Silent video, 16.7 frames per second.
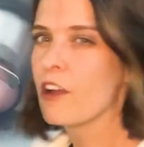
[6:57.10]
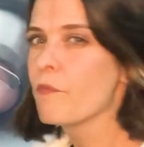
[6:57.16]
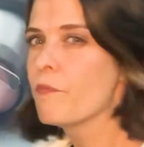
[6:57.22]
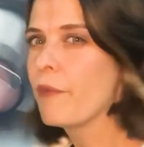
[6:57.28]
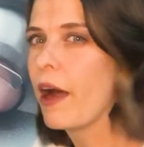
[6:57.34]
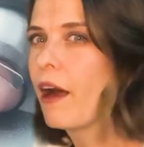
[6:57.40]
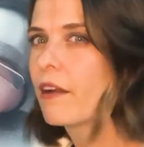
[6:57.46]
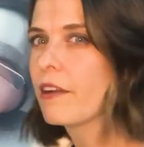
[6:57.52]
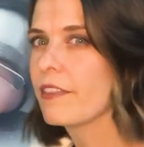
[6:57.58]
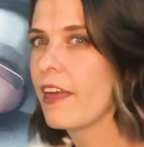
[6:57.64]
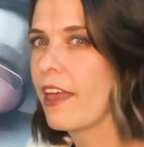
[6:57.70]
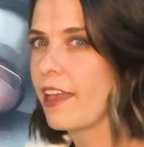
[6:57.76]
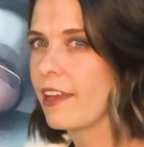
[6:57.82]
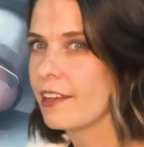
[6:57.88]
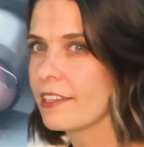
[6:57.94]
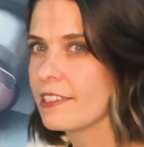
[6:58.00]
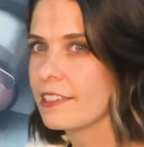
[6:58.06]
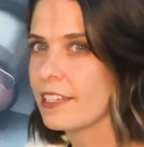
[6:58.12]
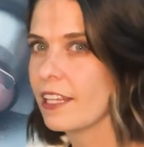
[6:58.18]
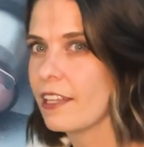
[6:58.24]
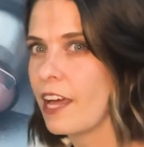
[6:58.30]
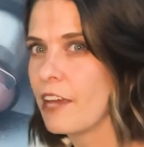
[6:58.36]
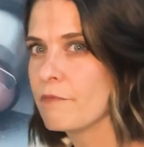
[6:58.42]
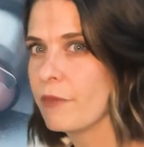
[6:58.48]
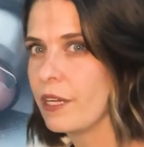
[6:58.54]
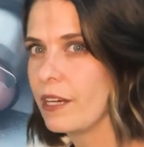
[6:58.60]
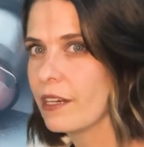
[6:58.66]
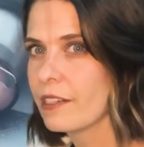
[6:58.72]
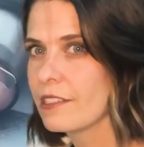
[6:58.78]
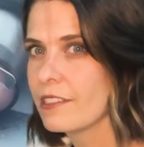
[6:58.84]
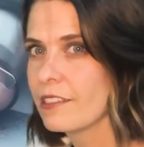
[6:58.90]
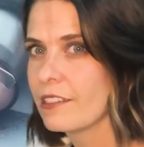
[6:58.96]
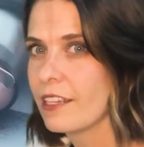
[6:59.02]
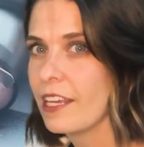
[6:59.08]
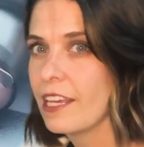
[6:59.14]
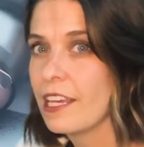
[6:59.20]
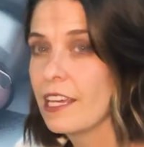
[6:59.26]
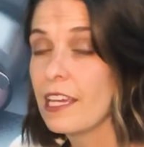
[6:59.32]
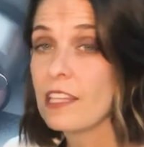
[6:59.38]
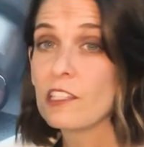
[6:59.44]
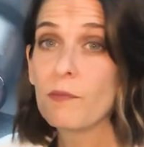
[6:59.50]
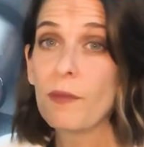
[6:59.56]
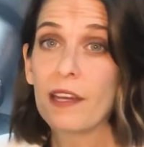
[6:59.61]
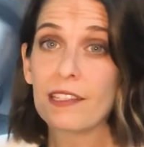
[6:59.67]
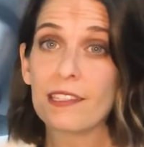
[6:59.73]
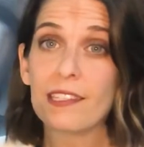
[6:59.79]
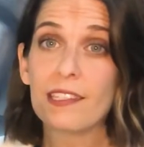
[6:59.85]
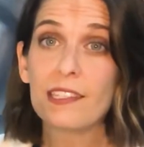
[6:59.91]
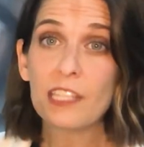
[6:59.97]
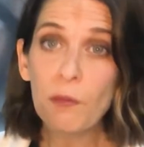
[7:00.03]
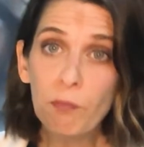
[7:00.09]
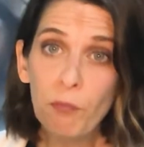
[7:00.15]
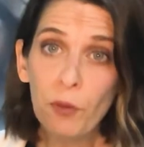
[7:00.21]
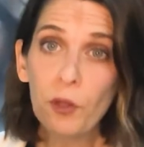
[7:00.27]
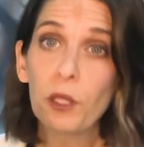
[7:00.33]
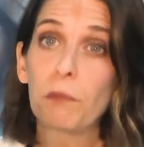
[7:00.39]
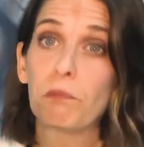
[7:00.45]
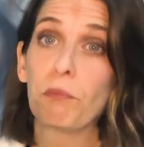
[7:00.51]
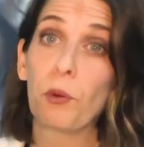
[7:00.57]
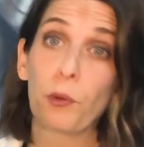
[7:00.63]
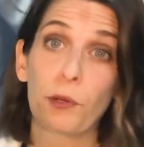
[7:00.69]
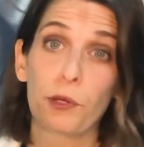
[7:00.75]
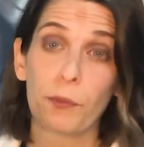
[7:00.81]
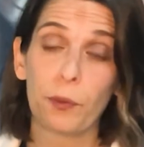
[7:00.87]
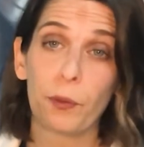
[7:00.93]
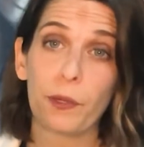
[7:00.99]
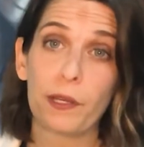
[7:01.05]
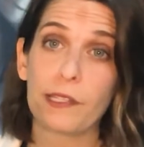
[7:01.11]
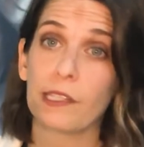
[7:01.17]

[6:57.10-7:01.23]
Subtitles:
about the Anextent Lightbox. It's about as simple and portable as